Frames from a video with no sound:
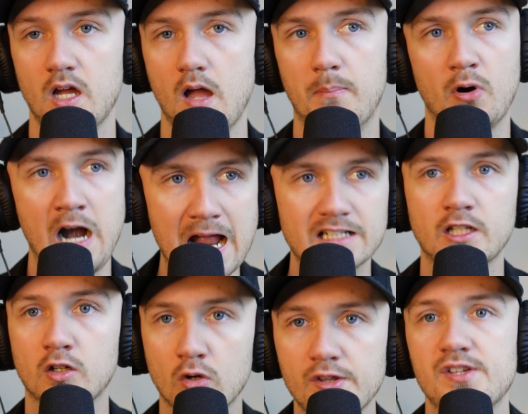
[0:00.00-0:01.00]
A
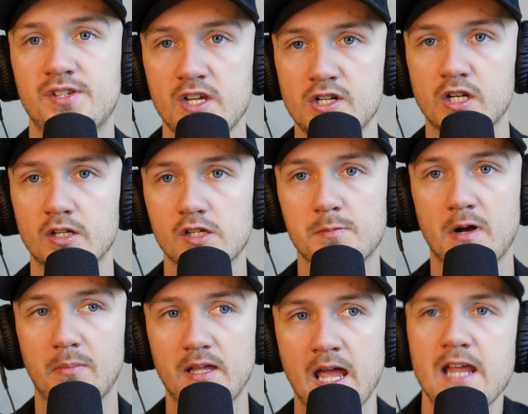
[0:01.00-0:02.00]
practical decision is
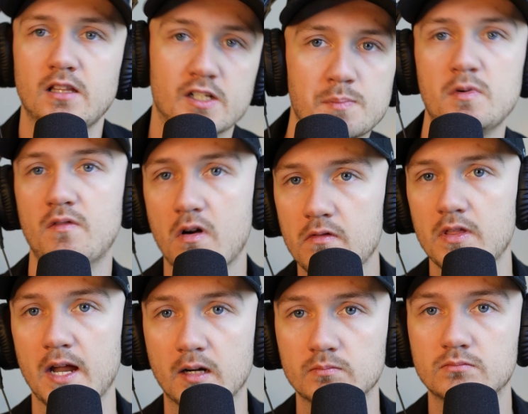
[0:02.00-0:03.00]
probably, hey, let's move over
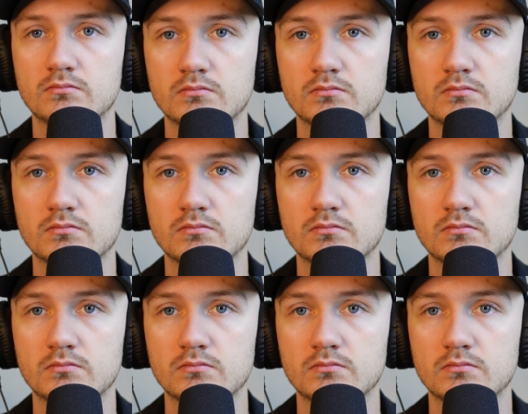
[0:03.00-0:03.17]
there.